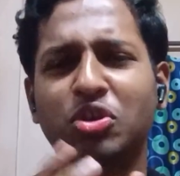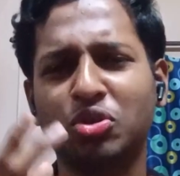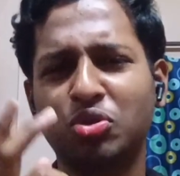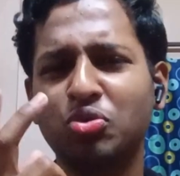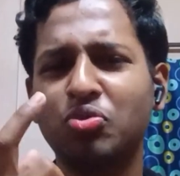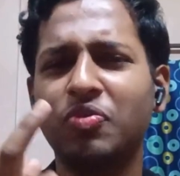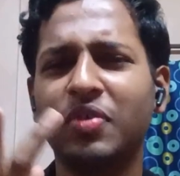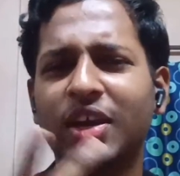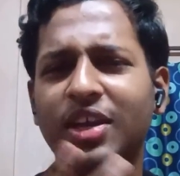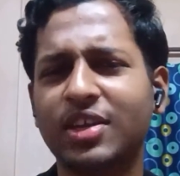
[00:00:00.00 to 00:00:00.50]

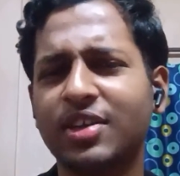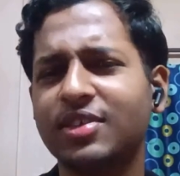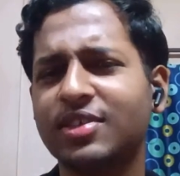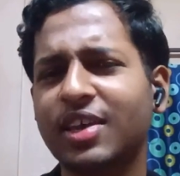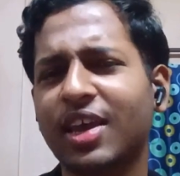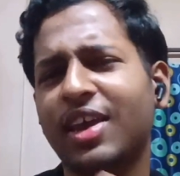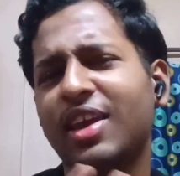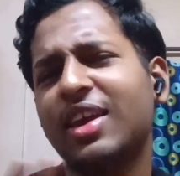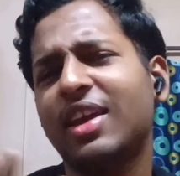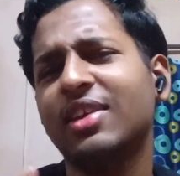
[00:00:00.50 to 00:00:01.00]
two vectors.
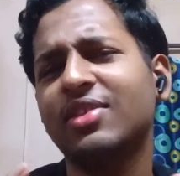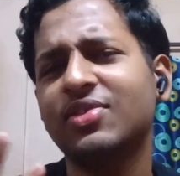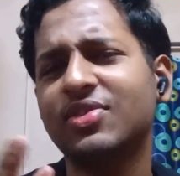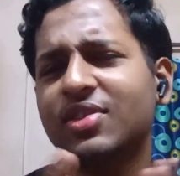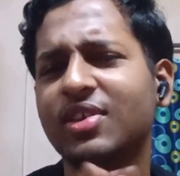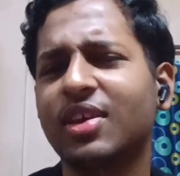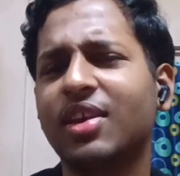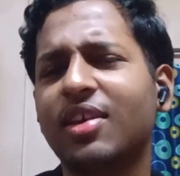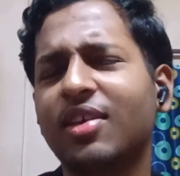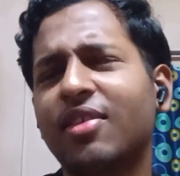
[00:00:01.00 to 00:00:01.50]
I can
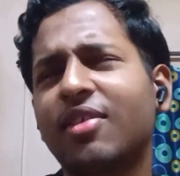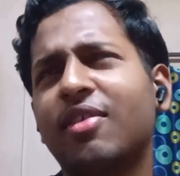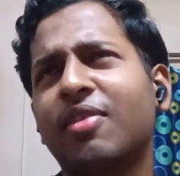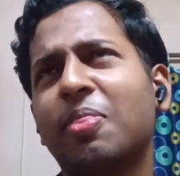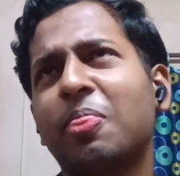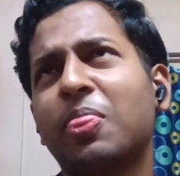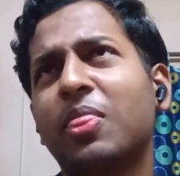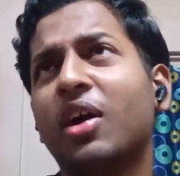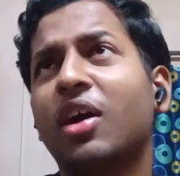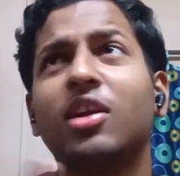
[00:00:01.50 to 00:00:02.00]
say
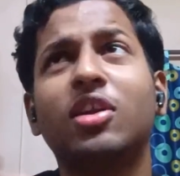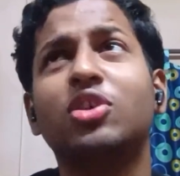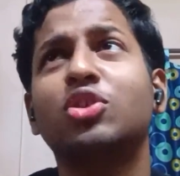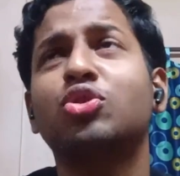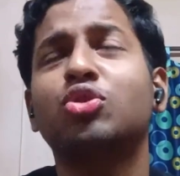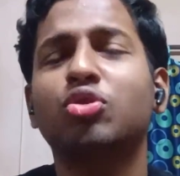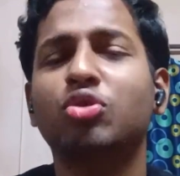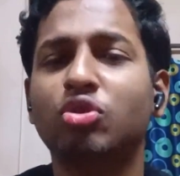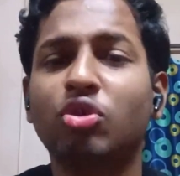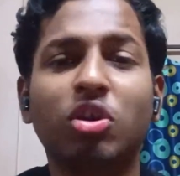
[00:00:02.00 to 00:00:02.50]
the other
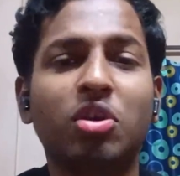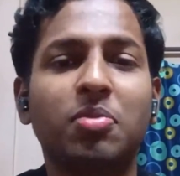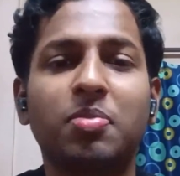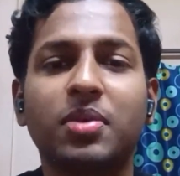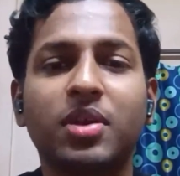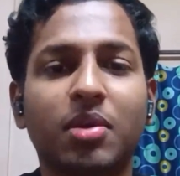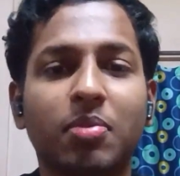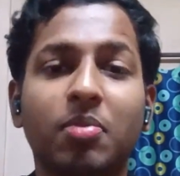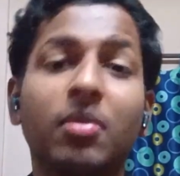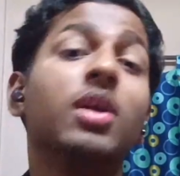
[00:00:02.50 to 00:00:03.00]
should not
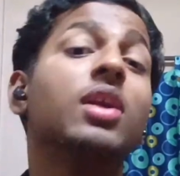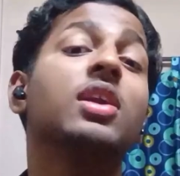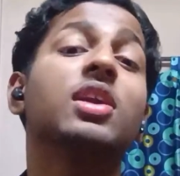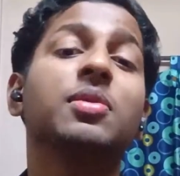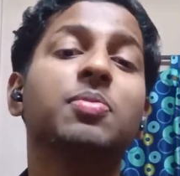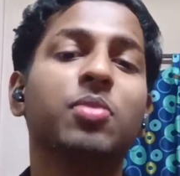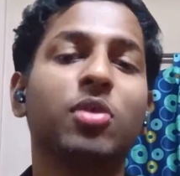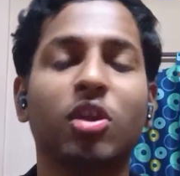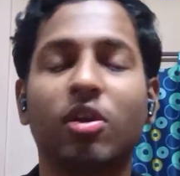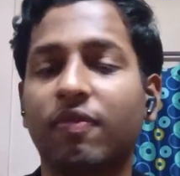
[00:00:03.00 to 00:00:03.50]
be a
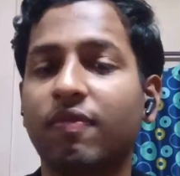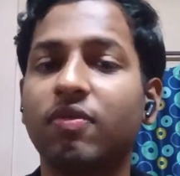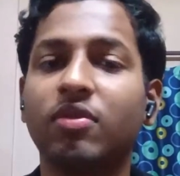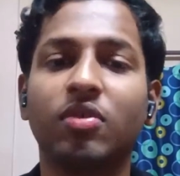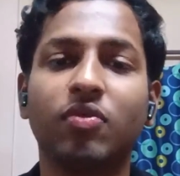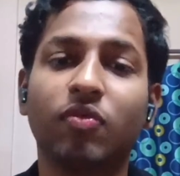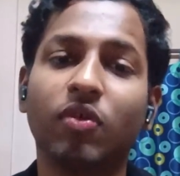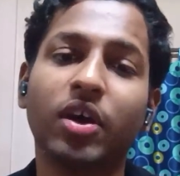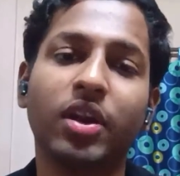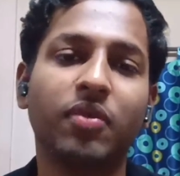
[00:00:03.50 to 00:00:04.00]
multiple of
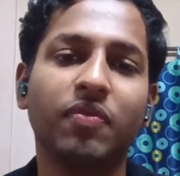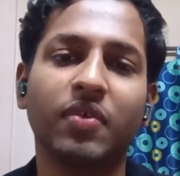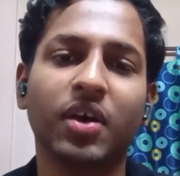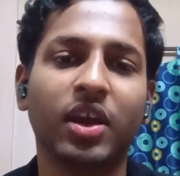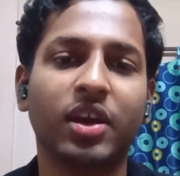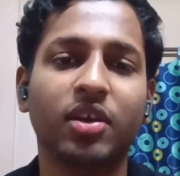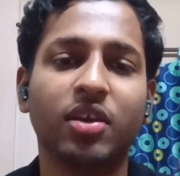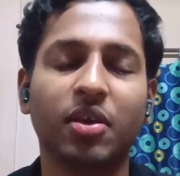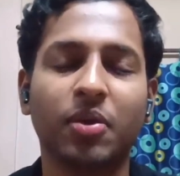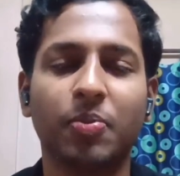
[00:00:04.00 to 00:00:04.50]
one
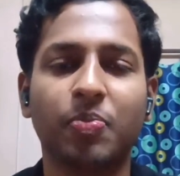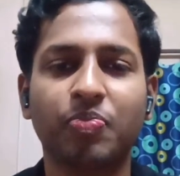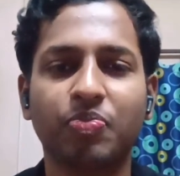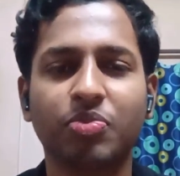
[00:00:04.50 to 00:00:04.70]
vector.